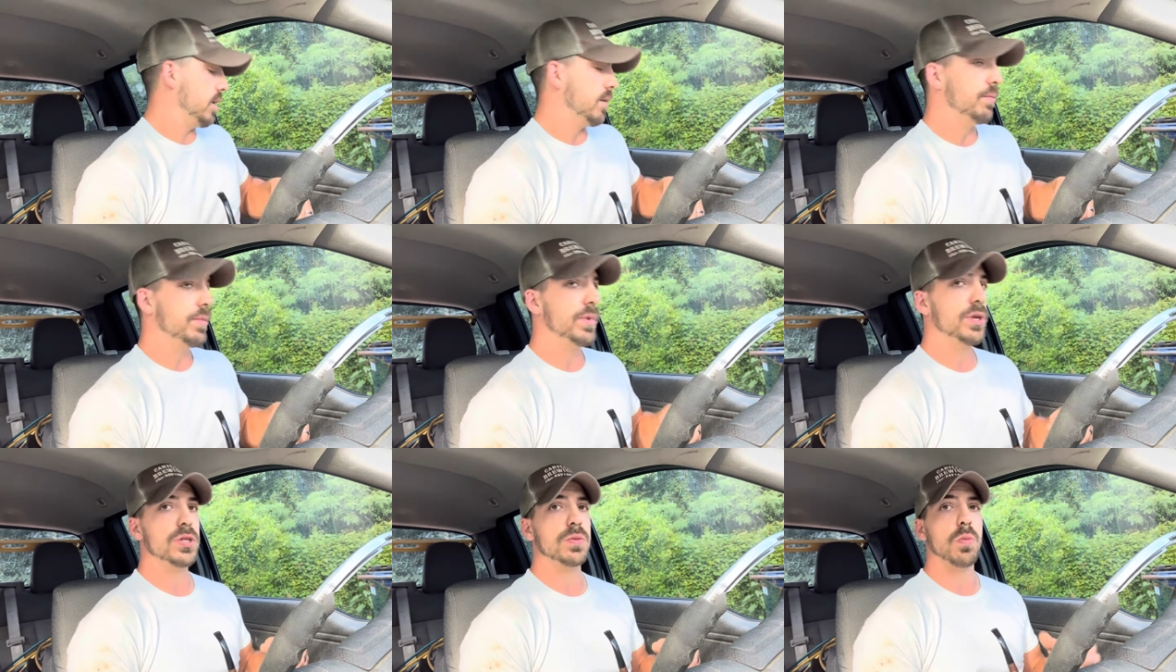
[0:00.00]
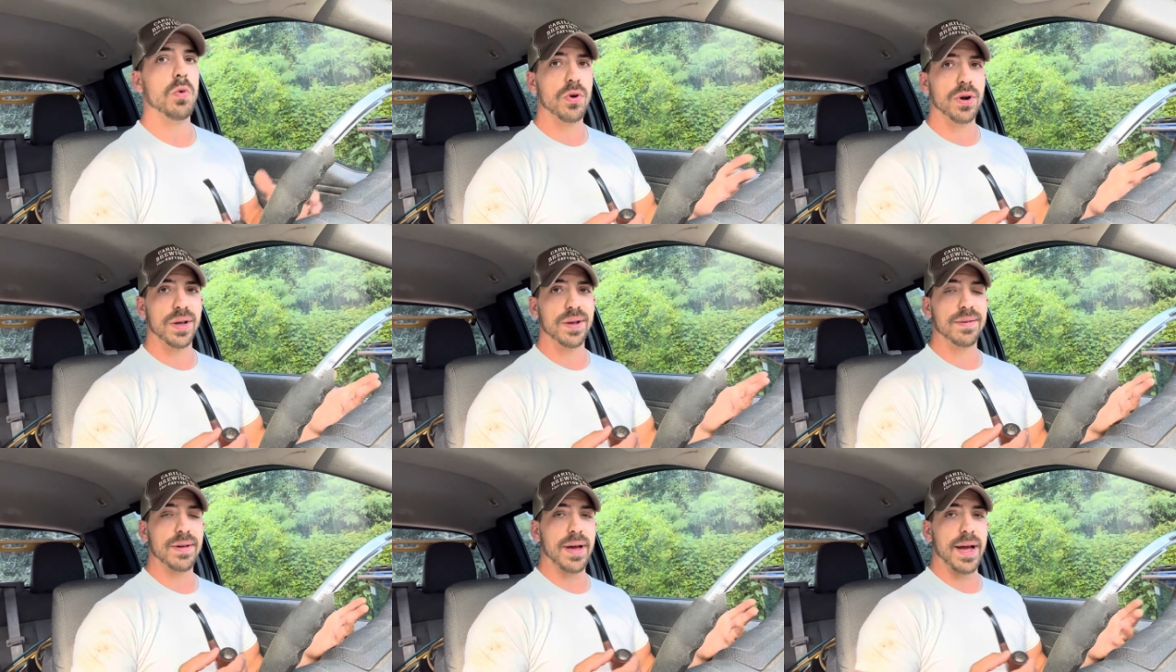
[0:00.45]
Um, this
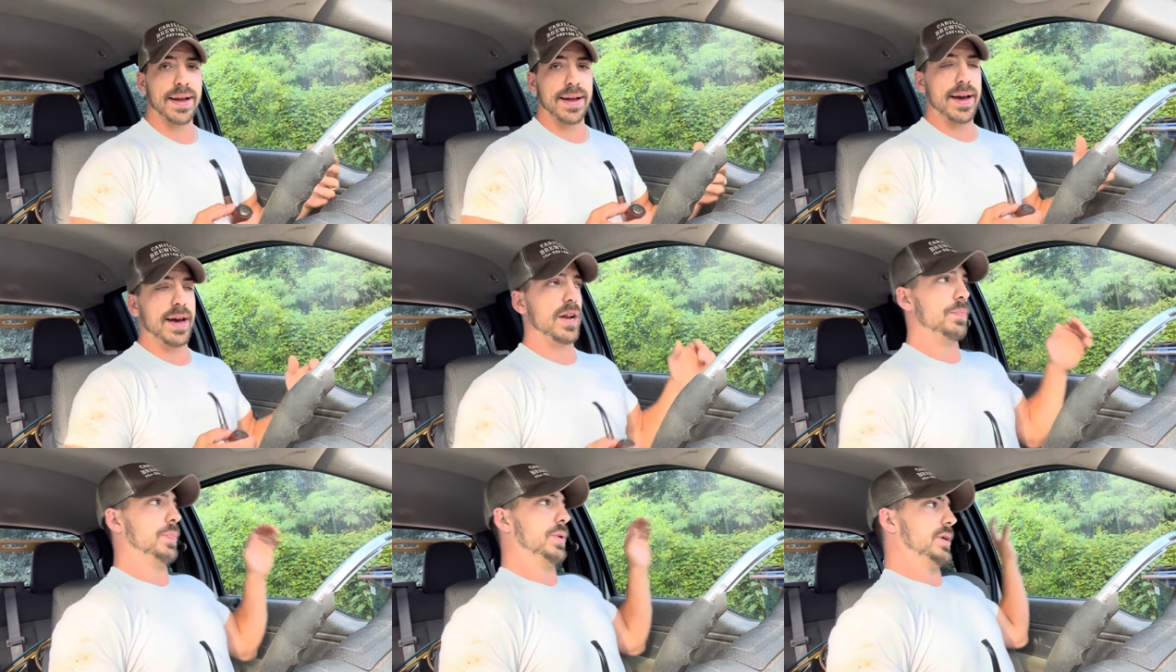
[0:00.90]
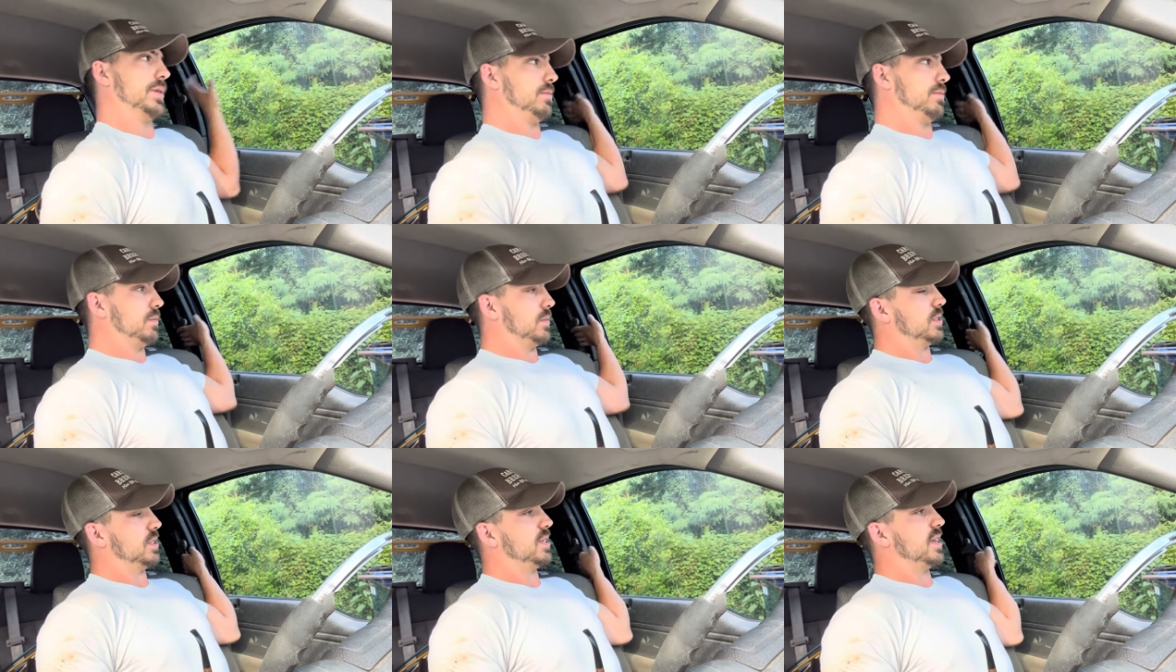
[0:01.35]
morning I got up
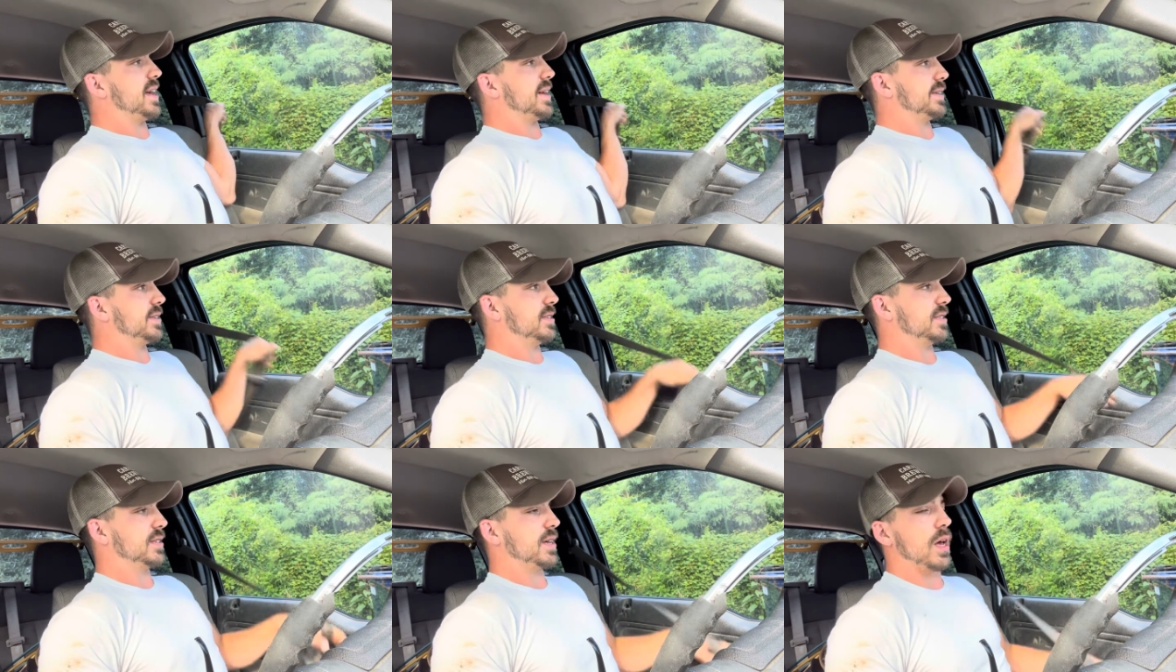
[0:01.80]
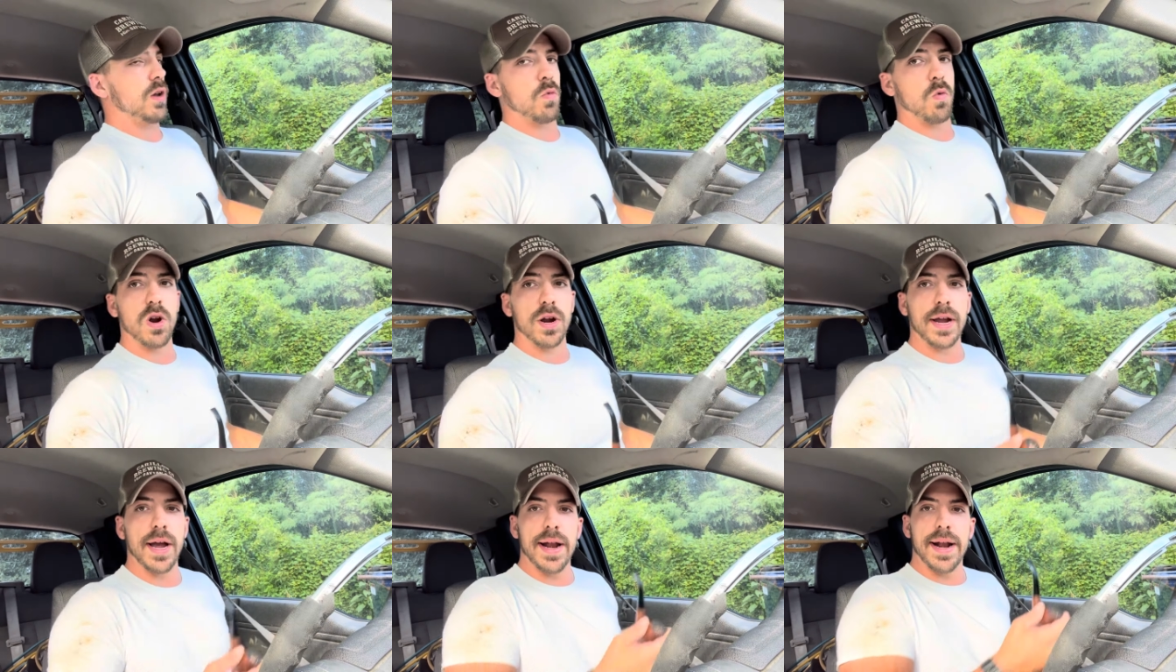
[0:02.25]
at six, got a
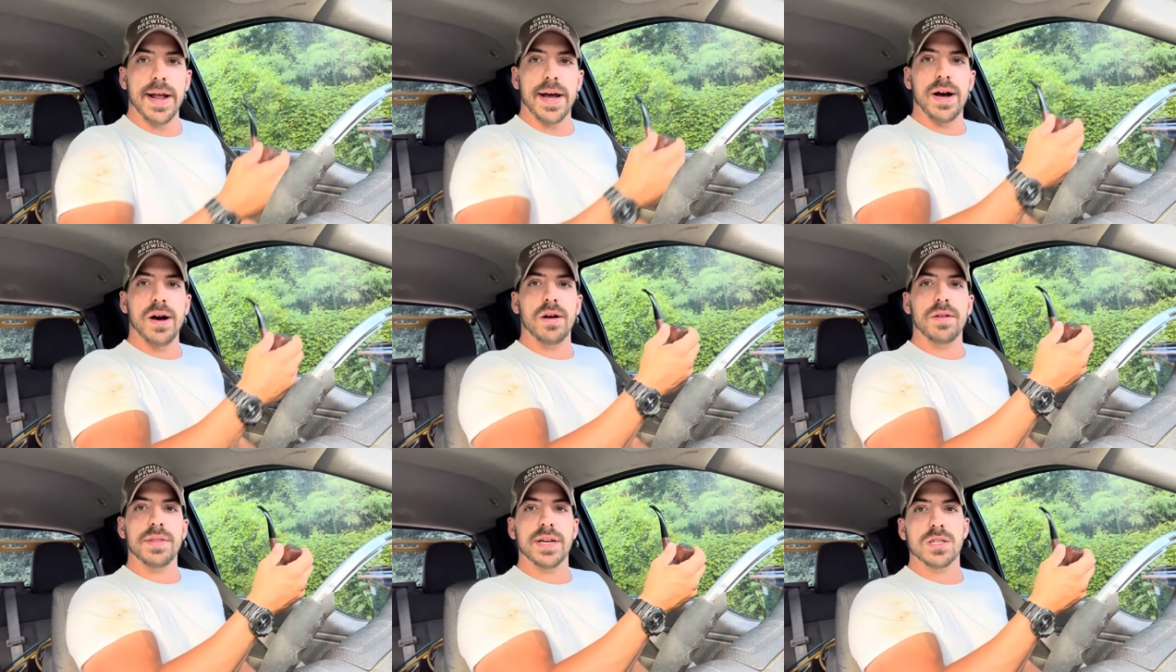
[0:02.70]
workout out.